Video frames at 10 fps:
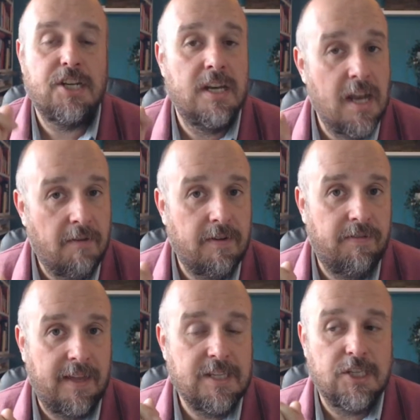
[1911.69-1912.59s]
another
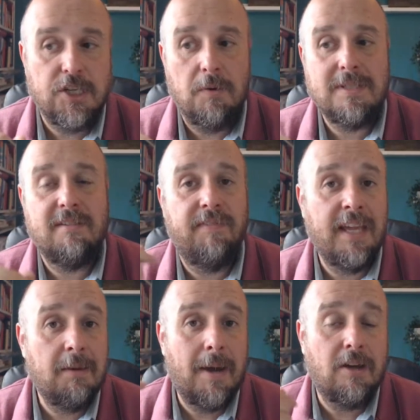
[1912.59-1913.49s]
thing to do is to
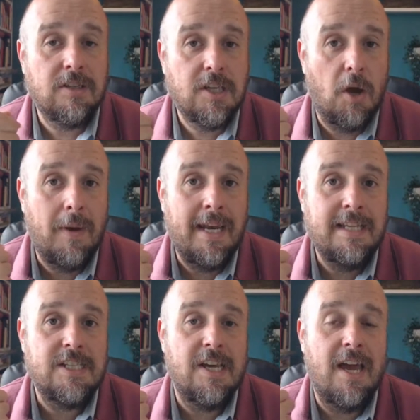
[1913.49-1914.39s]
think about going
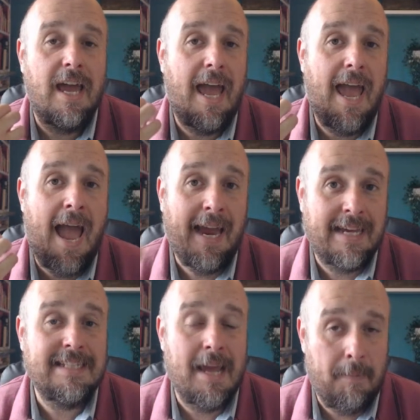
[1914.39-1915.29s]
into
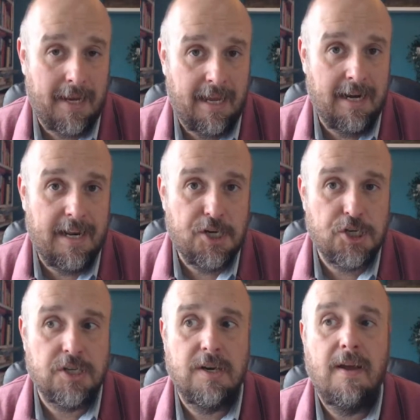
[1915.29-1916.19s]
academic
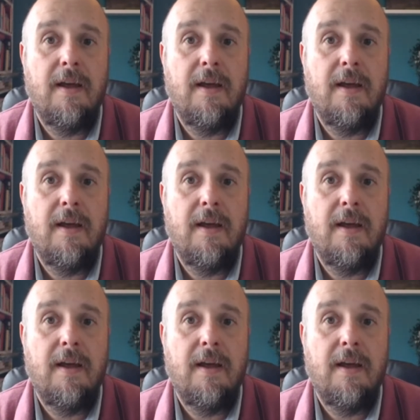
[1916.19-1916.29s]
English,